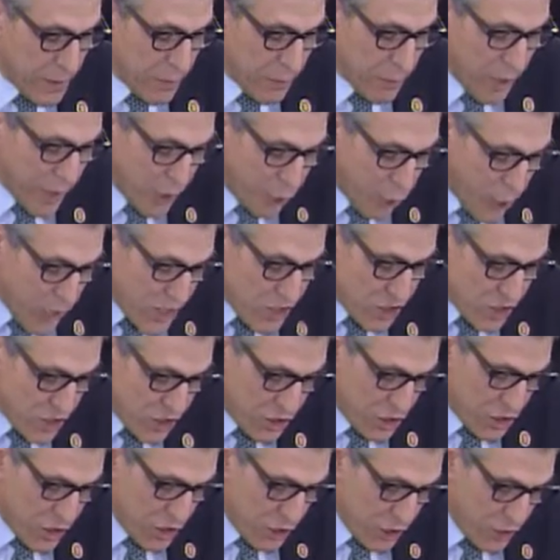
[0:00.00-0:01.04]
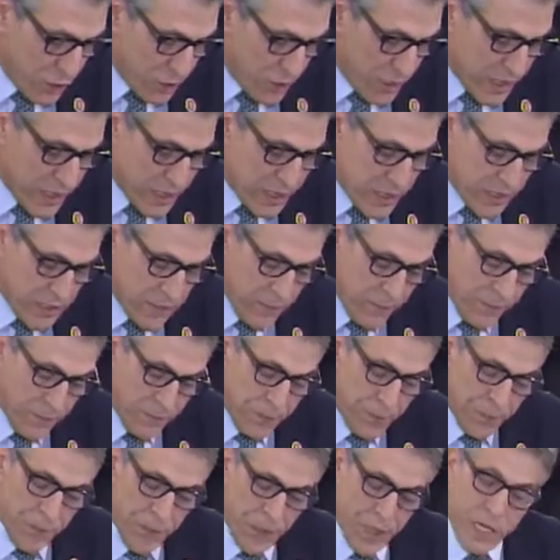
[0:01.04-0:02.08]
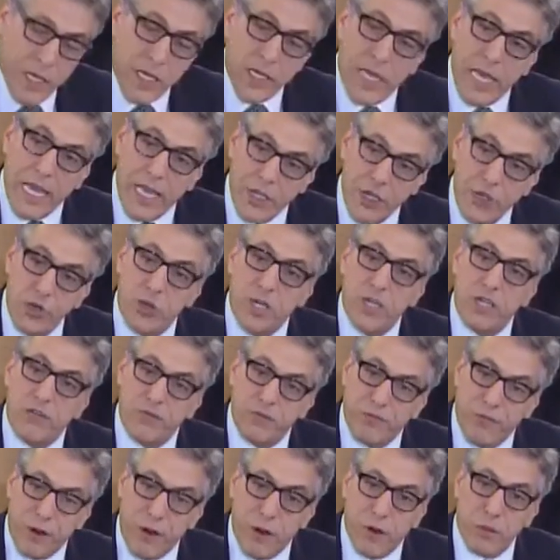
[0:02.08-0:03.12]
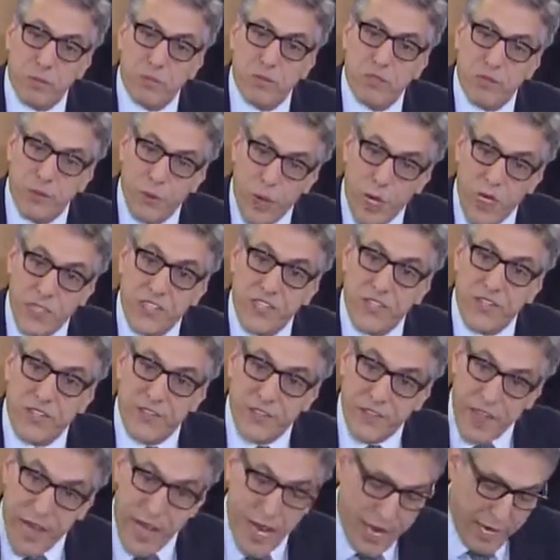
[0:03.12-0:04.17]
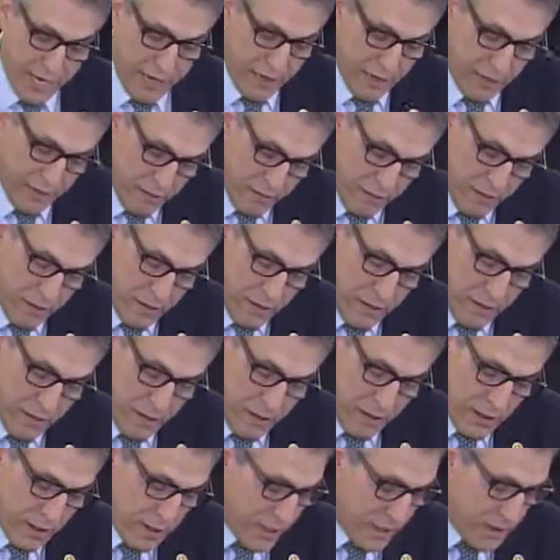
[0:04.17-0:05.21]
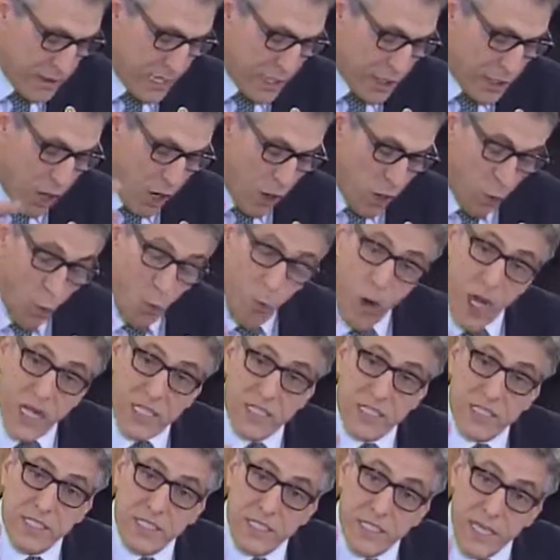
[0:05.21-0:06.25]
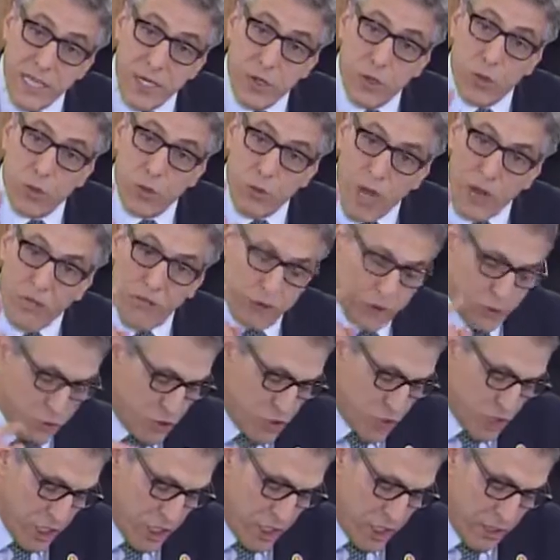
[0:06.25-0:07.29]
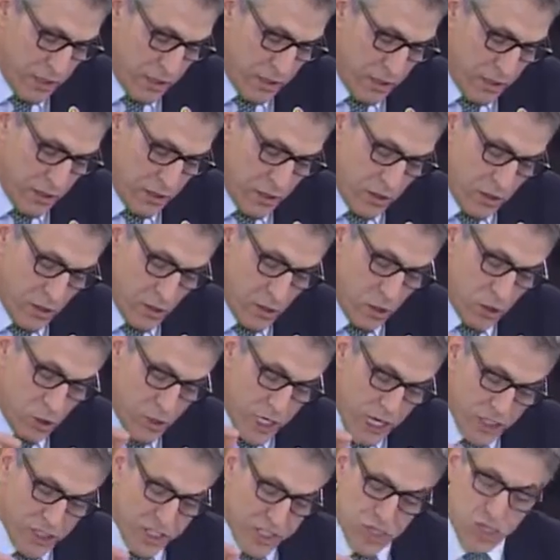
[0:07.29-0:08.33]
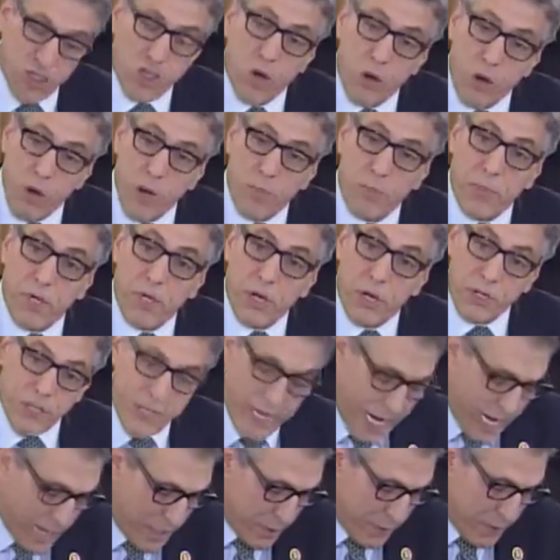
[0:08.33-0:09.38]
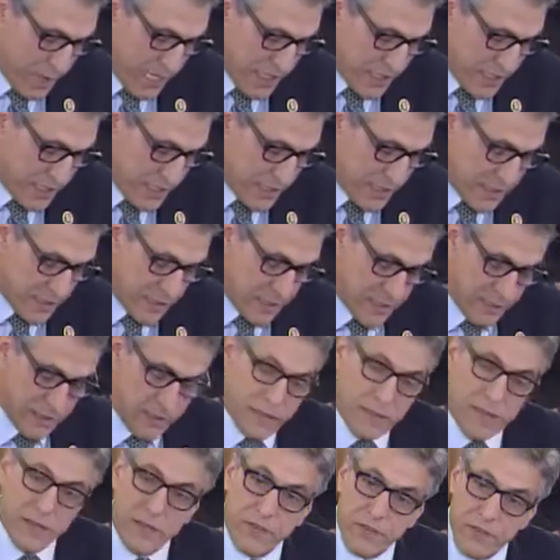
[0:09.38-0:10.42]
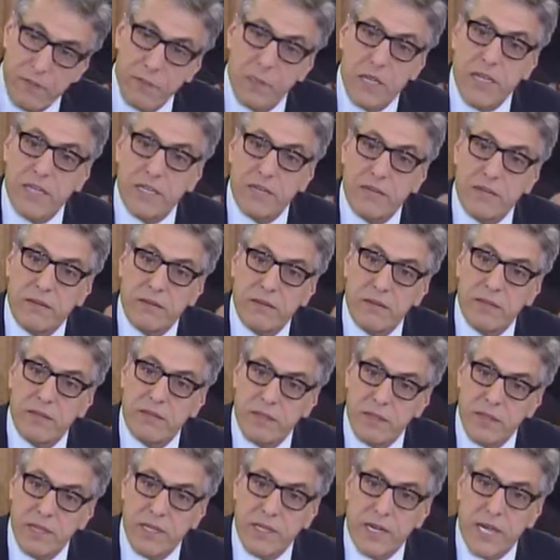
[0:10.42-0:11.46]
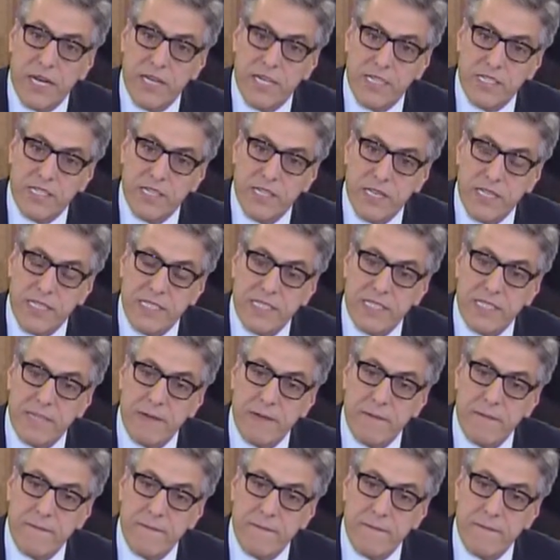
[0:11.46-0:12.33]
My question to you is, can you confirm to us today that not one single refugee who doesn't show up on our databases is admitted into the United States?